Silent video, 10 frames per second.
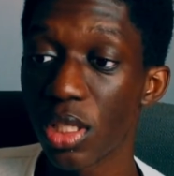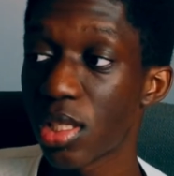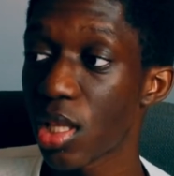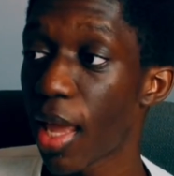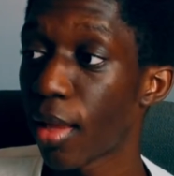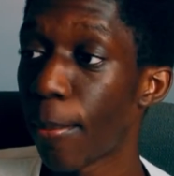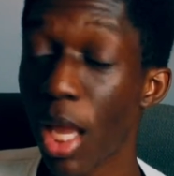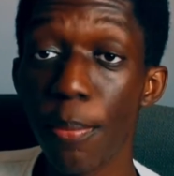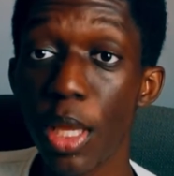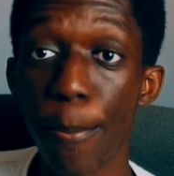is like
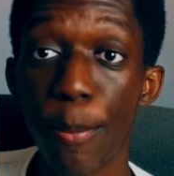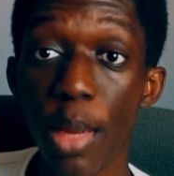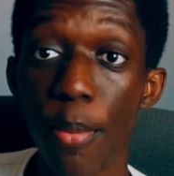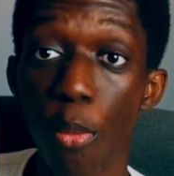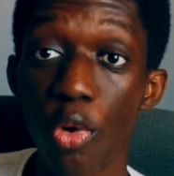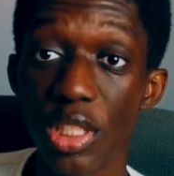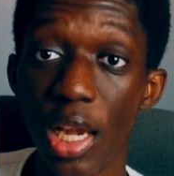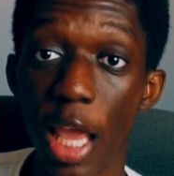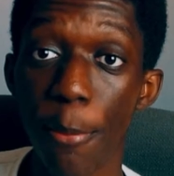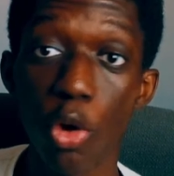maybe Big Mom was
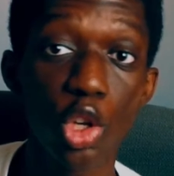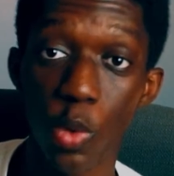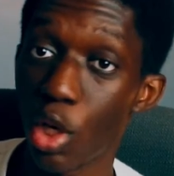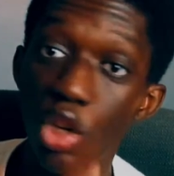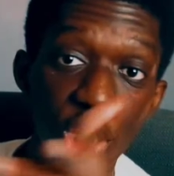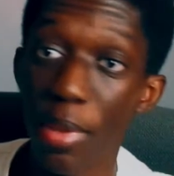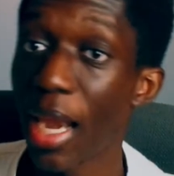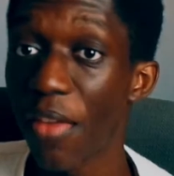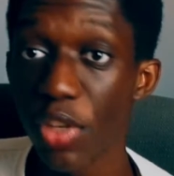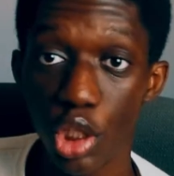in labor because we know she's been
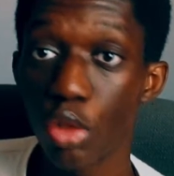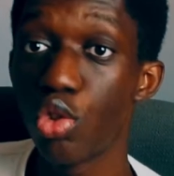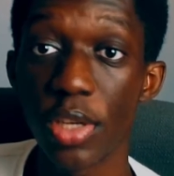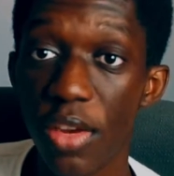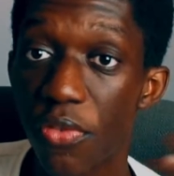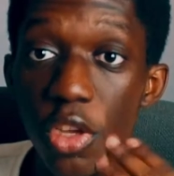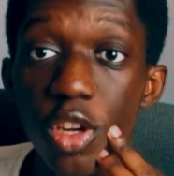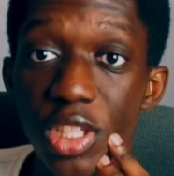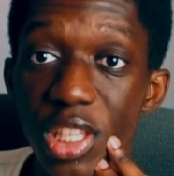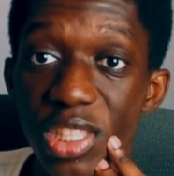having children every
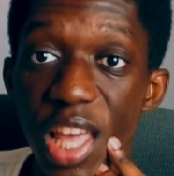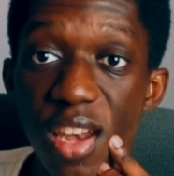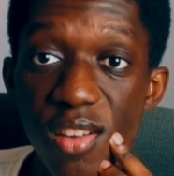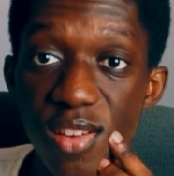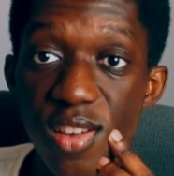year since then.